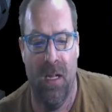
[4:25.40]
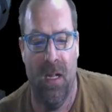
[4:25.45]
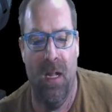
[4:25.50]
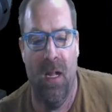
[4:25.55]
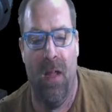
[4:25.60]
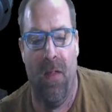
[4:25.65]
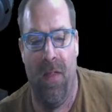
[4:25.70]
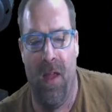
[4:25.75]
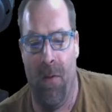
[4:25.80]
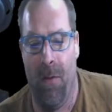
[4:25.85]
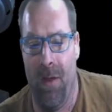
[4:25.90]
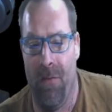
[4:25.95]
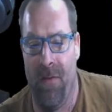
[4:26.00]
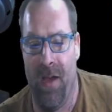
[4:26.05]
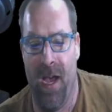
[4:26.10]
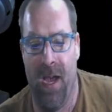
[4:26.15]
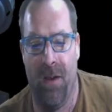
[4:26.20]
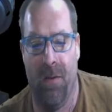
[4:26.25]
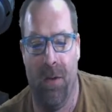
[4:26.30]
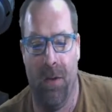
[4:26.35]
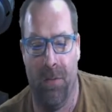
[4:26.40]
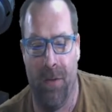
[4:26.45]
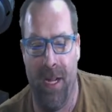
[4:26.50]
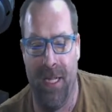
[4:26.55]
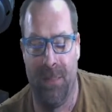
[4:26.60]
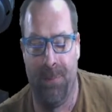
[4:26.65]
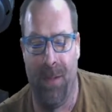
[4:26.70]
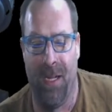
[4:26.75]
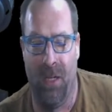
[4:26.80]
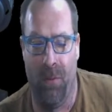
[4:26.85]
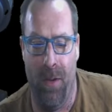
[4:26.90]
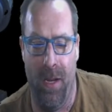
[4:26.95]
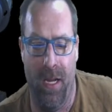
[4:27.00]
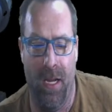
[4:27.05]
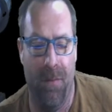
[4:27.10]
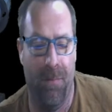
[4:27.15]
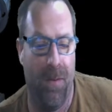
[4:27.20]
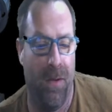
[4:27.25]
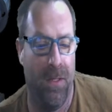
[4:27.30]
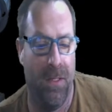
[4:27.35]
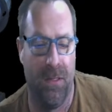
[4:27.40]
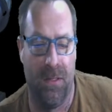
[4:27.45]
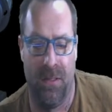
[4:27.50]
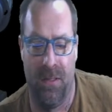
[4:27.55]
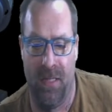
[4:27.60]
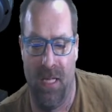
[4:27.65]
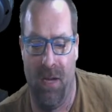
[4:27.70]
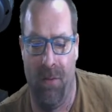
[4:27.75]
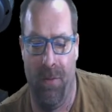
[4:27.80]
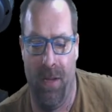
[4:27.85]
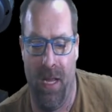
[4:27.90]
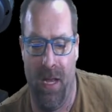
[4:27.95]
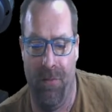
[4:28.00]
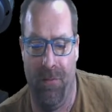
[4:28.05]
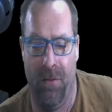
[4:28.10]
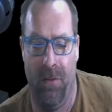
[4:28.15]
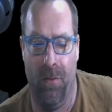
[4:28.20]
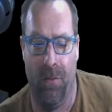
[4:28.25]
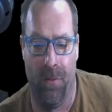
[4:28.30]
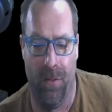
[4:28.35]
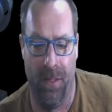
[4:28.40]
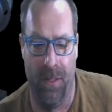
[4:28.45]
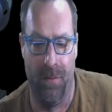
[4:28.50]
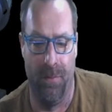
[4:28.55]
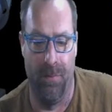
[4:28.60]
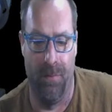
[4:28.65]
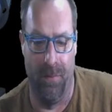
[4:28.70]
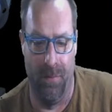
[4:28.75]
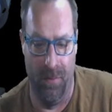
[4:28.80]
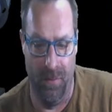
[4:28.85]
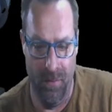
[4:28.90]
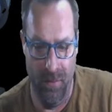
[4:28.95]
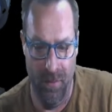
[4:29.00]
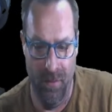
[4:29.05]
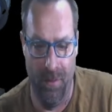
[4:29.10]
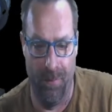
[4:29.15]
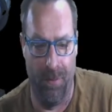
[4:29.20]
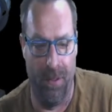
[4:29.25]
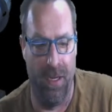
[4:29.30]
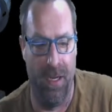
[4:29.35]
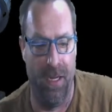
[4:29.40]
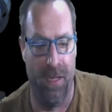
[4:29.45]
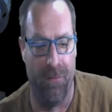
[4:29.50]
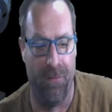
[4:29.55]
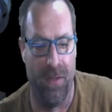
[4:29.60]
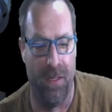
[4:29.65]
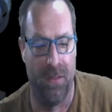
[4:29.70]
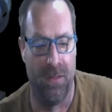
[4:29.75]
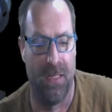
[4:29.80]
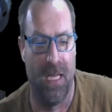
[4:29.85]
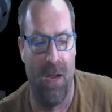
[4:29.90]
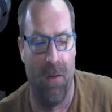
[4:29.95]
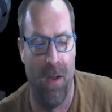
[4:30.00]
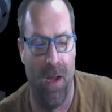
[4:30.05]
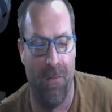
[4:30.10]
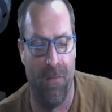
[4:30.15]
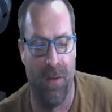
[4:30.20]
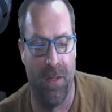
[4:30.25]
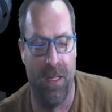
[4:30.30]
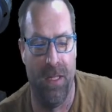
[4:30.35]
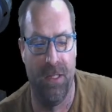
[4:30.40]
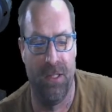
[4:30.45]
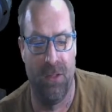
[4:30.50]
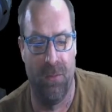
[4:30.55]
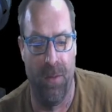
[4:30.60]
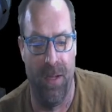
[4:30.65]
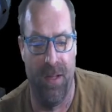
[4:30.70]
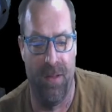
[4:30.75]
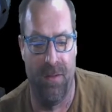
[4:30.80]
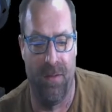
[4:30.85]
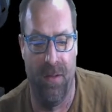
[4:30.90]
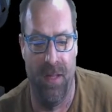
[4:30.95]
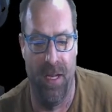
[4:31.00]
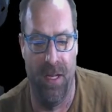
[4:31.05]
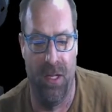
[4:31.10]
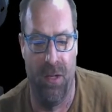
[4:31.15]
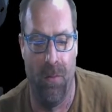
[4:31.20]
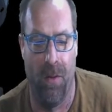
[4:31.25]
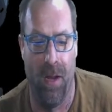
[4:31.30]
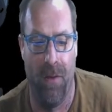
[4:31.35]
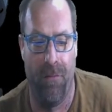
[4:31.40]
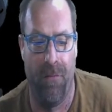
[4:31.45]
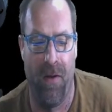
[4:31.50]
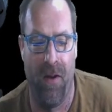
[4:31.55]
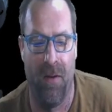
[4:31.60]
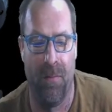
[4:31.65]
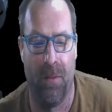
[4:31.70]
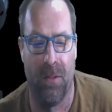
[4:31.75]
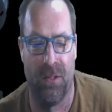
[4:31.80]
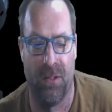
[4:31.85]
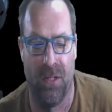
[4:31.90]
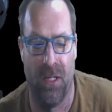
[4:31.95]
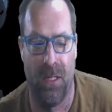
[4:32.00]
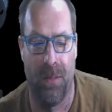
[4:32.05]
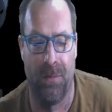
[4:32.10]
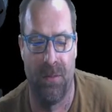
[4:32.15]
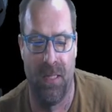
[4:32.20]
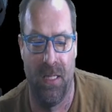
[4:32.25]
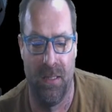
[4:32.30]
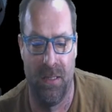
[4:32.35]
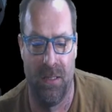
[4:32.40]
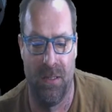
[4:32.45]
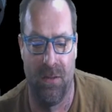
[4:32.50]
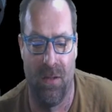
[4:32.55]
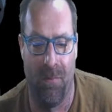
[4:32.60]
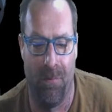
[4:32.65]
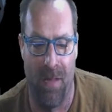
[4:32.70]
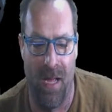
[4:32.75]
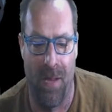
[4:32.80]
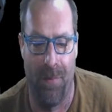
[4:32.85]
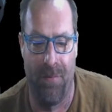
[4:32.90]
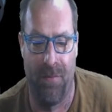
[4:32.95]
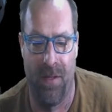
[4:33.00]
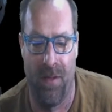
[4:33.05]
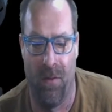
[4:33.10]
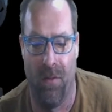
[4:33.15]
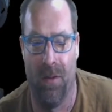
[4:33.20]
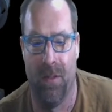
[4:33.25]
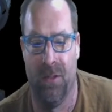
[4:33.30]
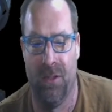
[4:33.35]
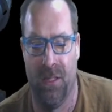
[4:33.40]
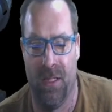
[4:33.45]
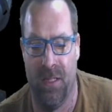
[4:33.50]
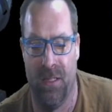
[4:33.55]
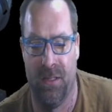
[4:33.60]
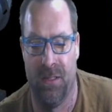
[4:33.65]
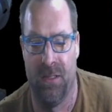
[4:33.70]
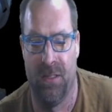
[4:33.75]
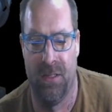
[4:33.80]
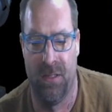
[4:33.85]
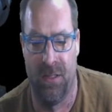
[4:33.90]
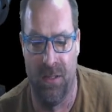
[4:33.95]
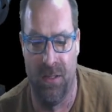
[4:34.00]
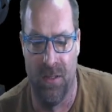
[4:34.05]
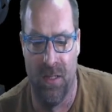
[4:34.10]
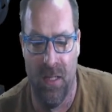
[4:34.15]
that we've had on race by tweaking bonuses that we have during the breeding events. However, these tweaks lead to unfavorable circumstances on maps that aren't Genesis 2.